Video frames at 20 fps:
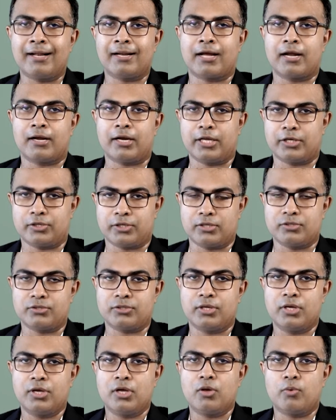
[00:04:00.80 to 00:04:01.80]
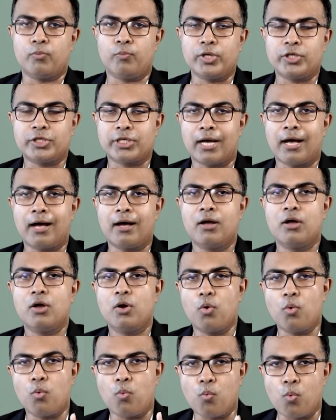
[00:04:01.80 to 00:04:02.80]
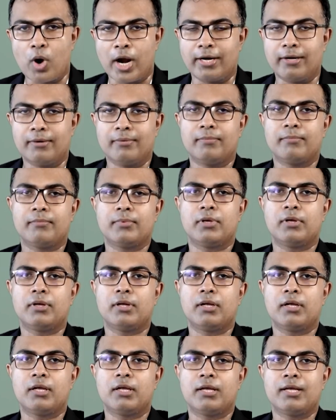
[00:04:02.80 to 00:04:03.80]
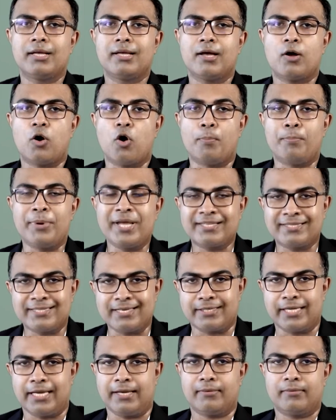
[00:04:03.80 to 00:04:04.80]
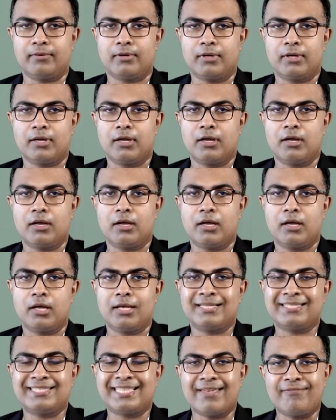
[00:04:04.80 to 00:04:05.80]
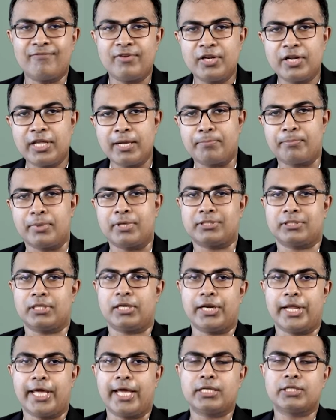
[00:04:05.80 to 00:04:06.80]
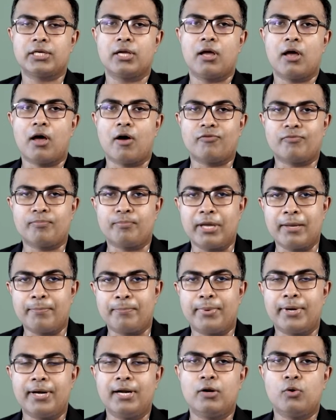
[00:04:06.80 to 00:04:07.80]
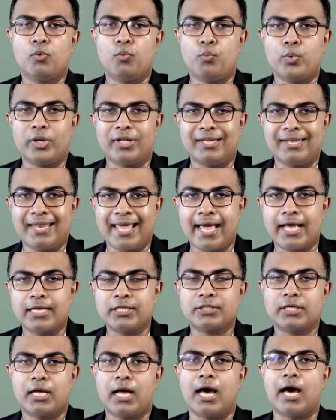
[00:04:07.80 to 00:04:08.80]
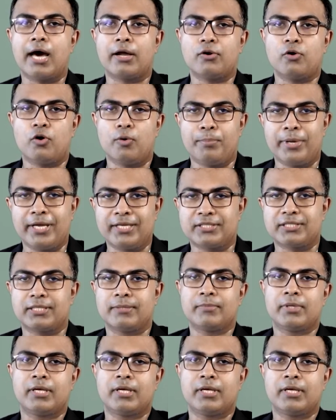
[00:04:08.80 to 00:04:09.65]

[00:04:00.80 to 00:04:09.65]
conditions, which are 1. Obesity. 70% of people with NASH are obese.